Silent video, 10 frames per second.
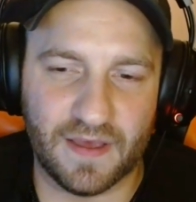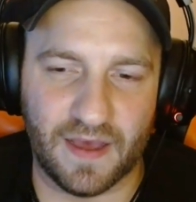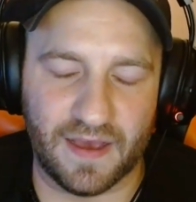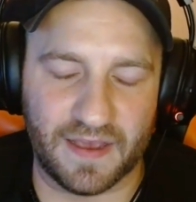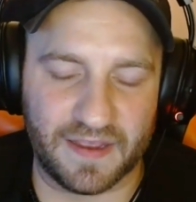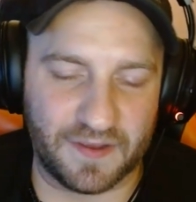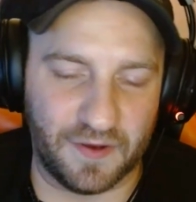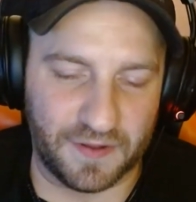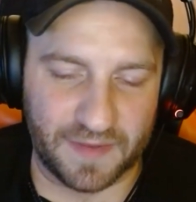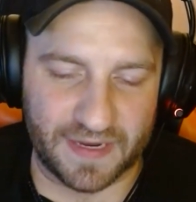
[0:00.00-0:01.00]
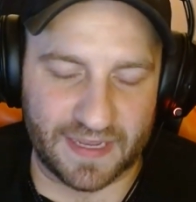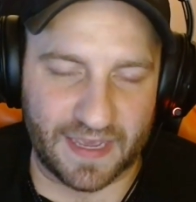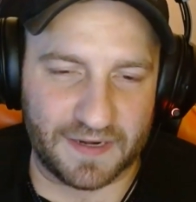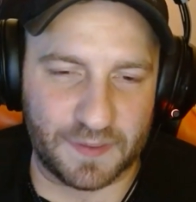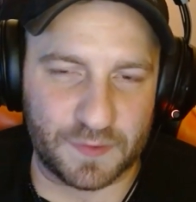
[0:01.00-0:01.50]
I called my
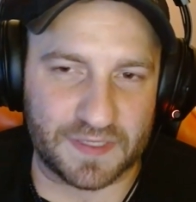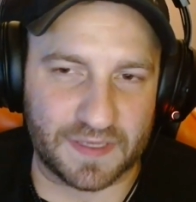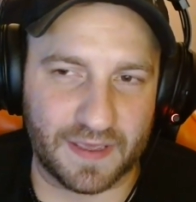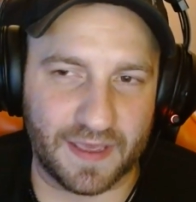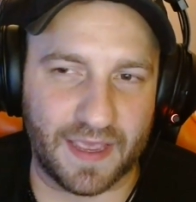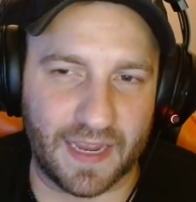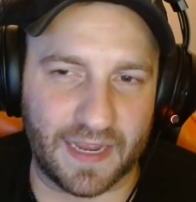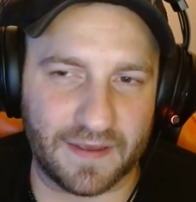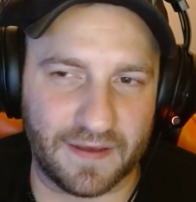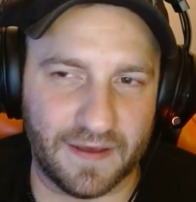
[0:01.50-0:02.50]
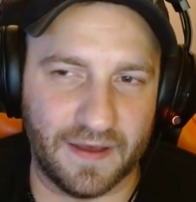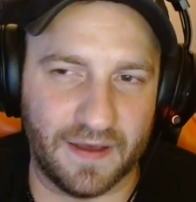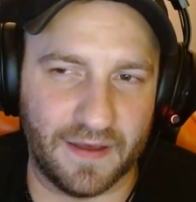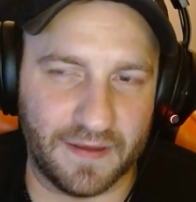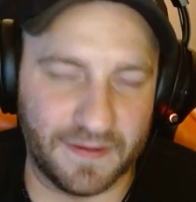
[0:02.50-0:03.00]
dad and I was like, "Hey,
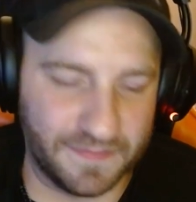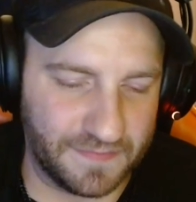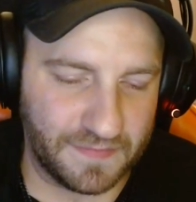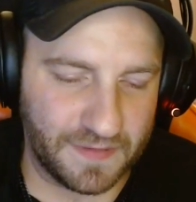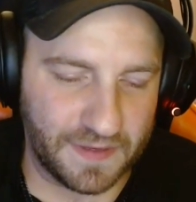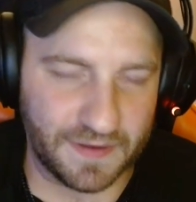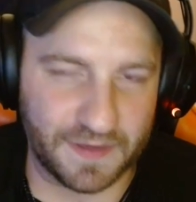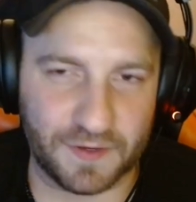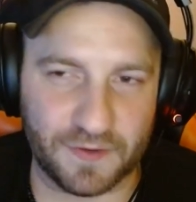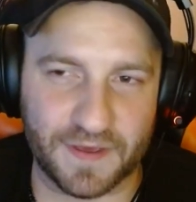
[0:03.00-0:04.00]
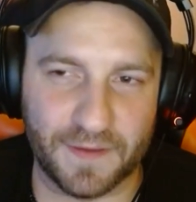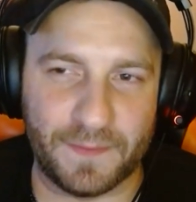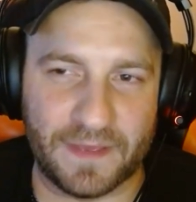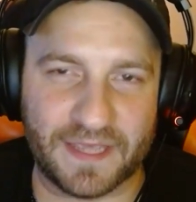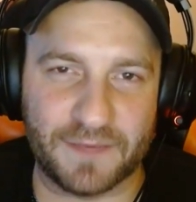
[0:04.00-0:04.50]
could you
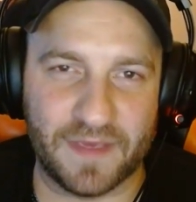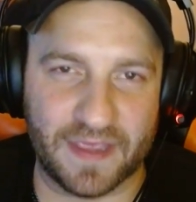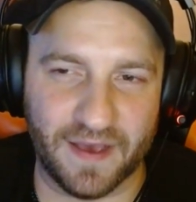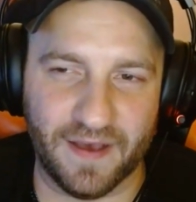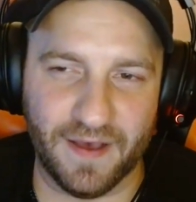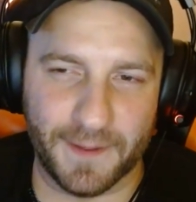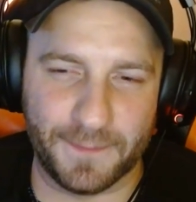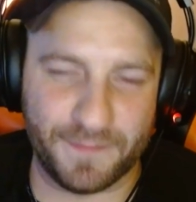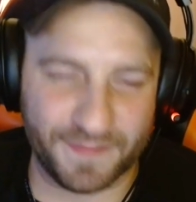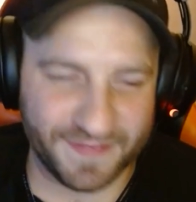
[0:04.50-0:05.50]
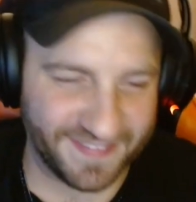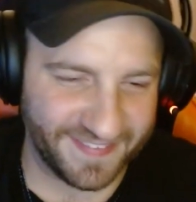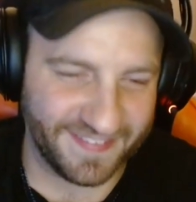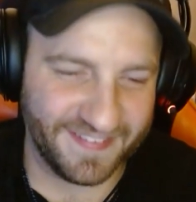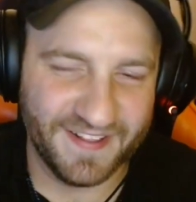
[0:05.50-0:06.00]
come pick me up?
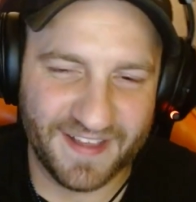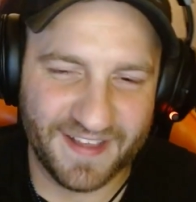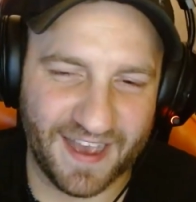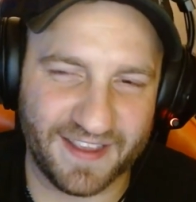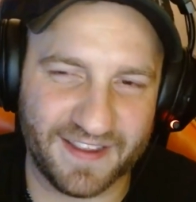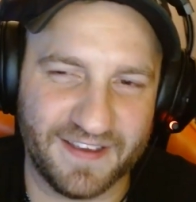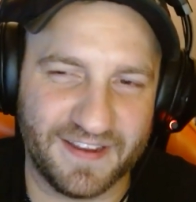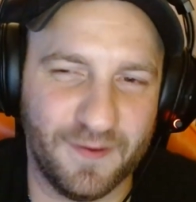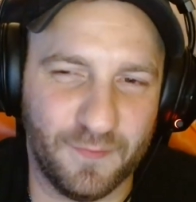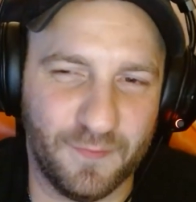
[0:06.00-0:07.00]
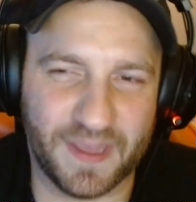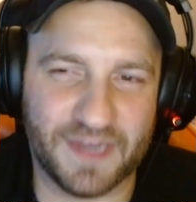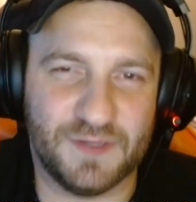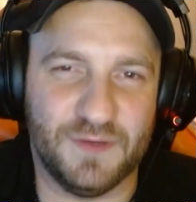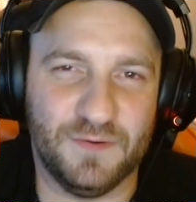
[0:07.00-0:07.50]
I got
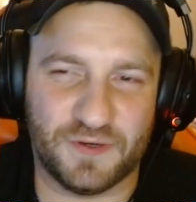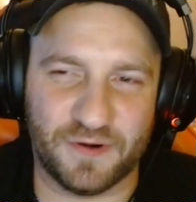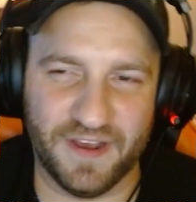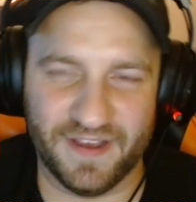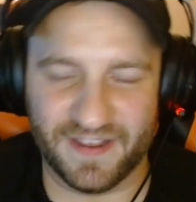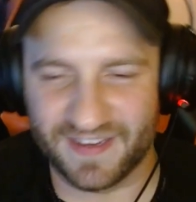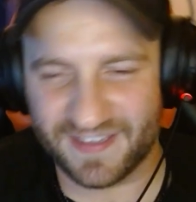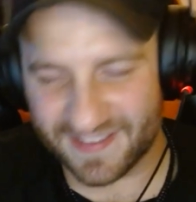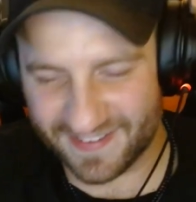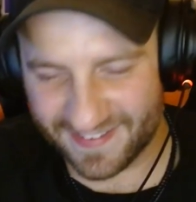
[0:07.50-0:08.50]
way too drunk."